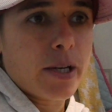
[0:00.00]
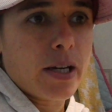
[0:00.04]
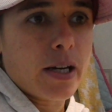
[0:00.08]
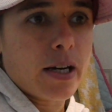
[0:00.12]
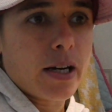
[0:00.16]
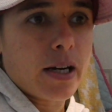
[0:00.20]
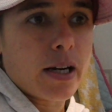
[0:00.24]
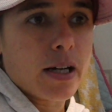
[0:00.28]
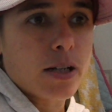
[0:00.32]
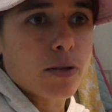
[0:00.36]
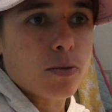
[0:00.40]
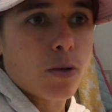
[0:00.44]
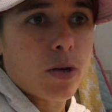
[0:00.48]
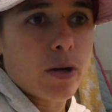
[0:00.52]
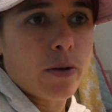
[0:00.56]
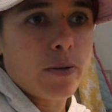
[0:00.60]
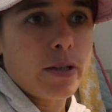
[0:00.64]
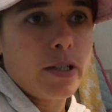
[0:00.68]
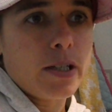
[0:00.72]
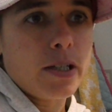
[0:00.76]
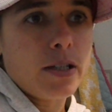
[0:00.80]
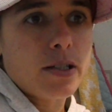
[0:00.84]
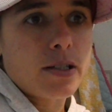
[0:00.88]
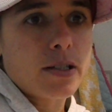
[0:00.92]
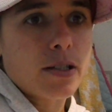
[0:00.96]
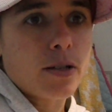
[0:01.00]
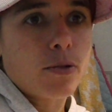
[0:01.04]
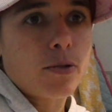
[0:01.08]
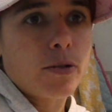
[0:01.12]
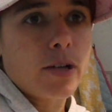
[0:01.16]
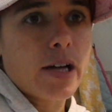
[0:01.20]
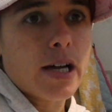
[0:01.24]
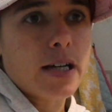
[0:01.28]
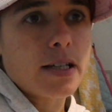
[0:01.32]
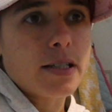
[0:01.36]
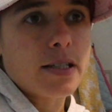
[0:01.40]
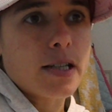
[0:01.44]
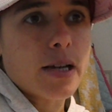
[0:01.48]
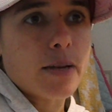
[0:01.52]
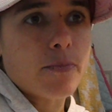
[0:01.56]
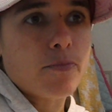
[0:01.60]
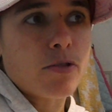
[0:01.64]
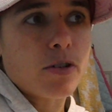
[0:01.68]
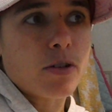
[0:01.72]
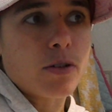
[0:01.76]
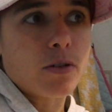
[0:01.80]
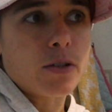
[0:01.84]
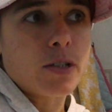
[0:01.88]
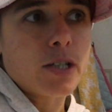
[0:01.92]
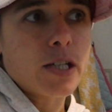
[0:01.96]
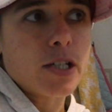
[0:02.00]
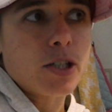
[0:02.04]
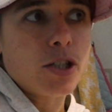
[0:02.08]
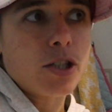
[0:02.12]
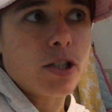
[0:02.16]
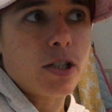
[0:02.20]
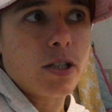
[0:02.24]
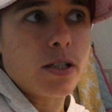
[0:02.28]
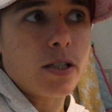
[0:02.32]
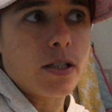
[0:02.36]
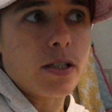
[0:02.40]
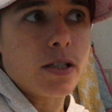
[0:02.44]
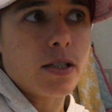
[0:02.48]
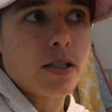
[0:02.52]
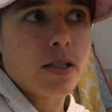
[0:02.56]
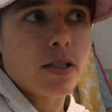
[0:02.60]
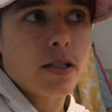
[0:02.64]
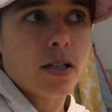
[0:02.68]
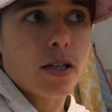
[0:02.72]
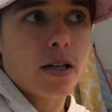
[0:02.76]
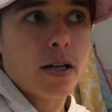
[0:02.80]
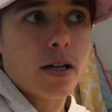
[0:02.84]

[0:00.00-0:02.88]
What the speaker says: yeah, that's why we need to create separate conditions.